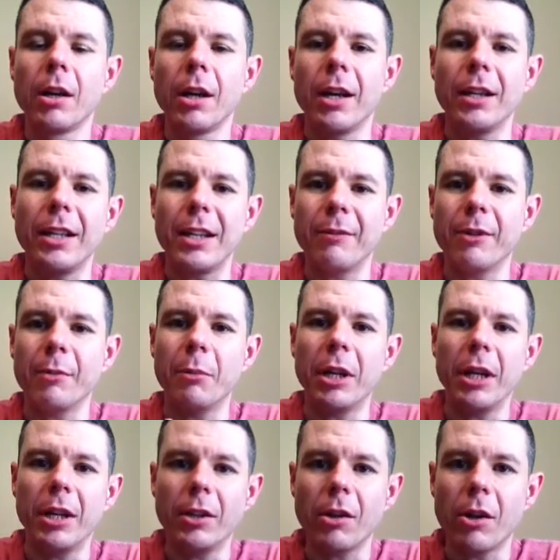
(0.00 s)
even me,
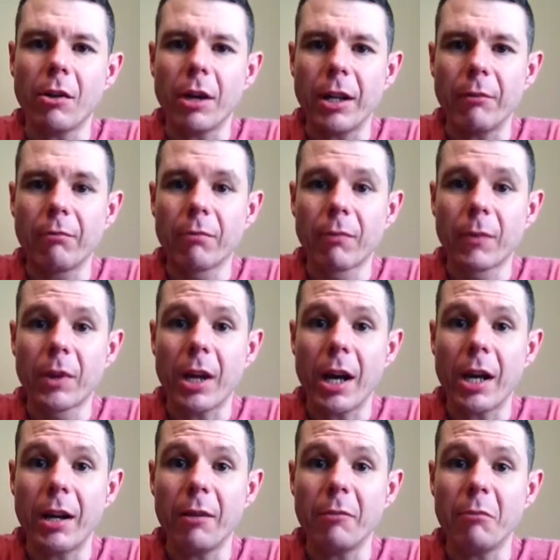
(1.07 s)
you know, I kind
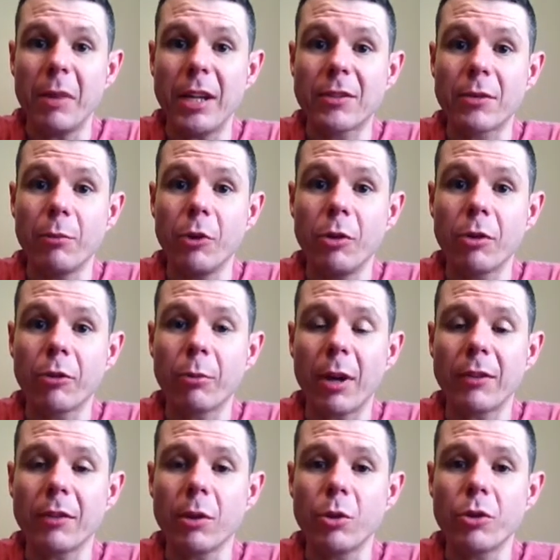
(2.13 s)
of made some New Year's
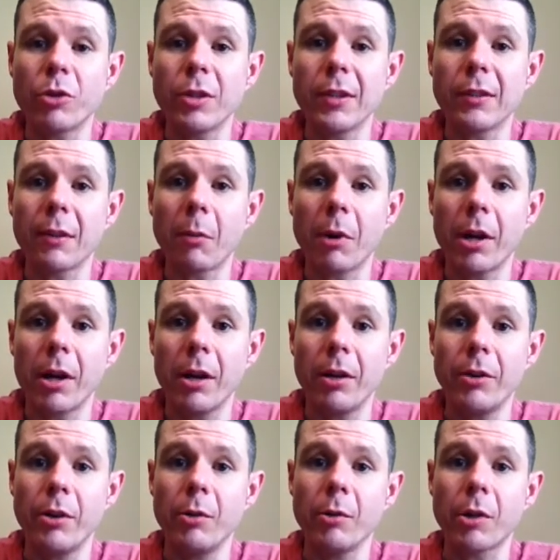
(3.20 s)
resolutions. I wanted to
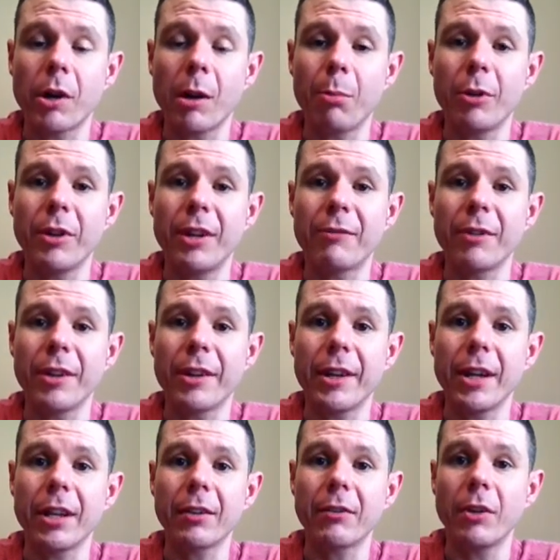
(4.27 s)
do a couple different
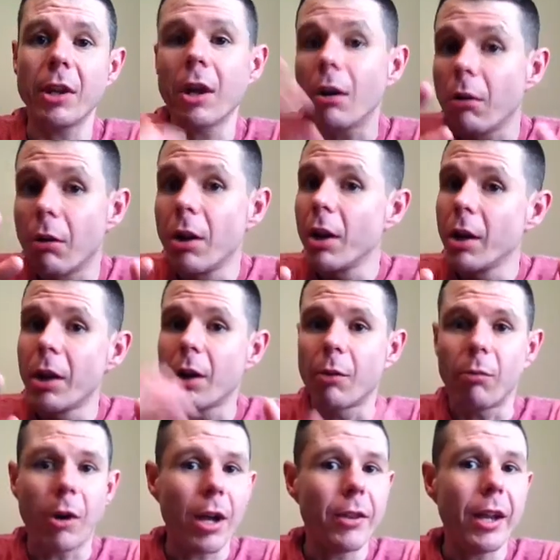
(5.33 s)
things, you know,
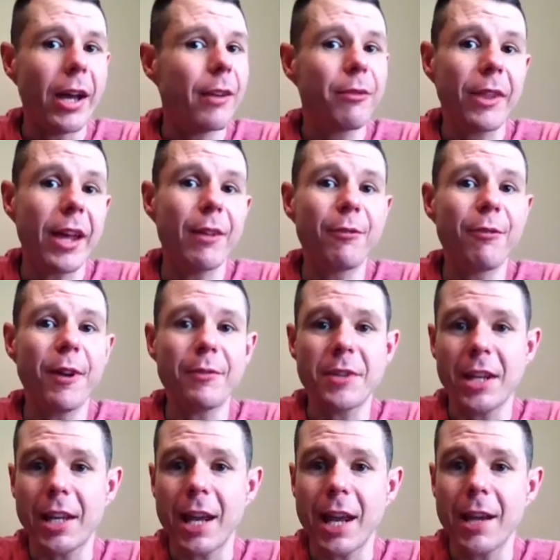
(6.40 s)
run that
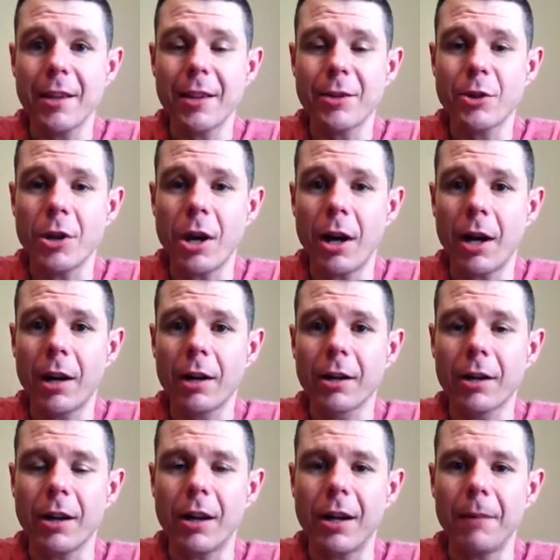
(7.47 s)
50K this year.
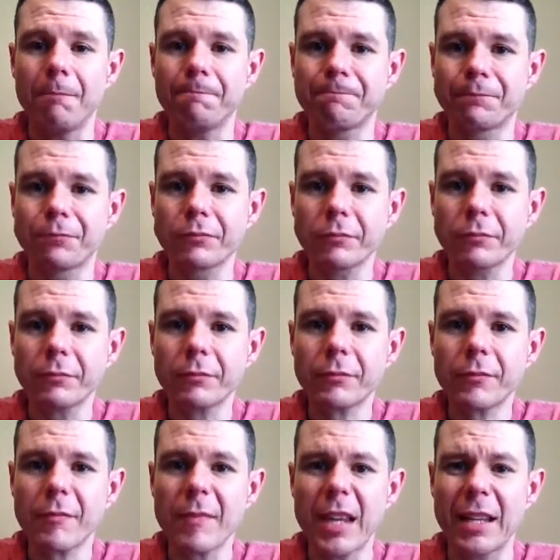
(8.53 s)
And
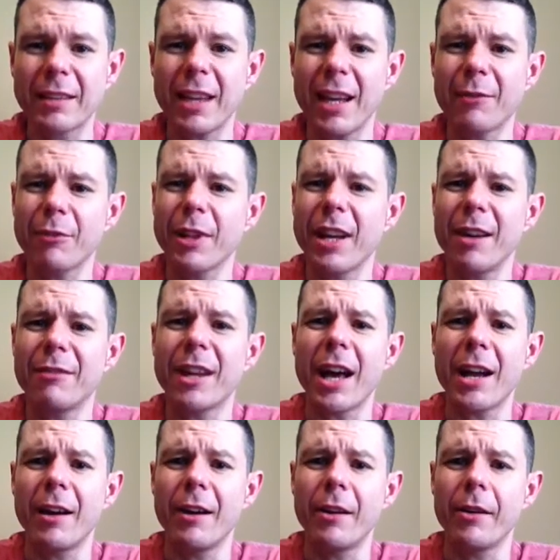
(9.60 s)
thankfully I've
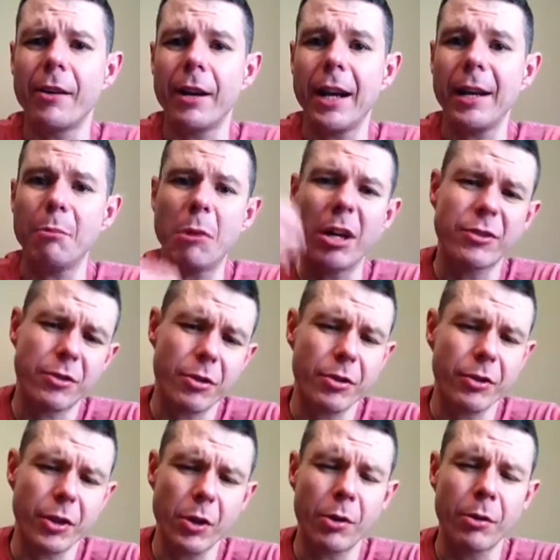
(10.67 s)
got another 8 months or
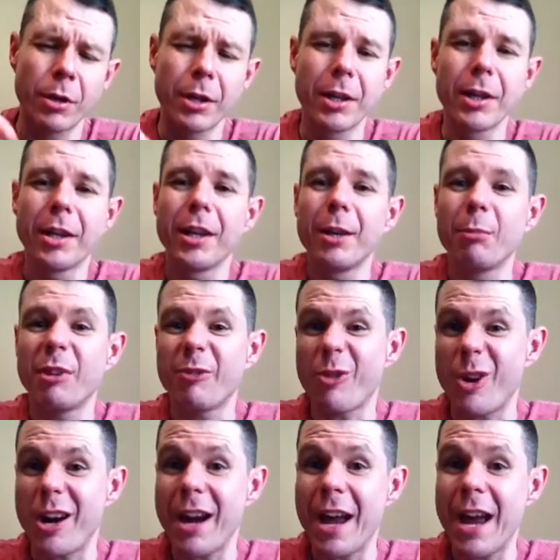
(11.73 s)
so
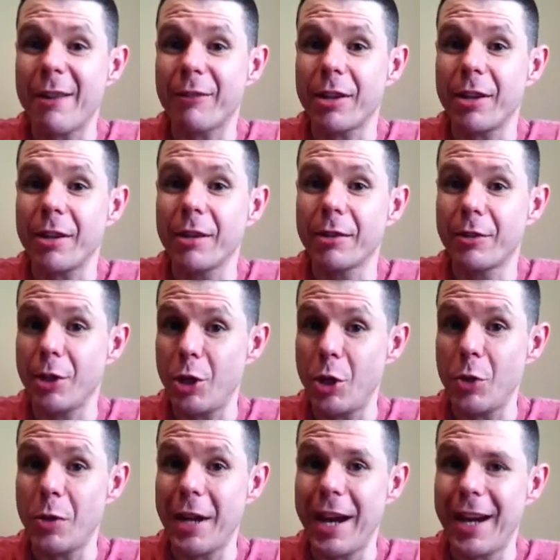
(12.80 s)
before I have to
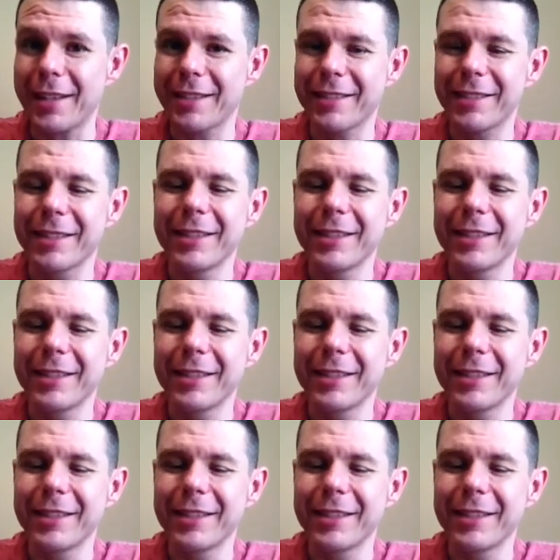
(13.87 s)
do that.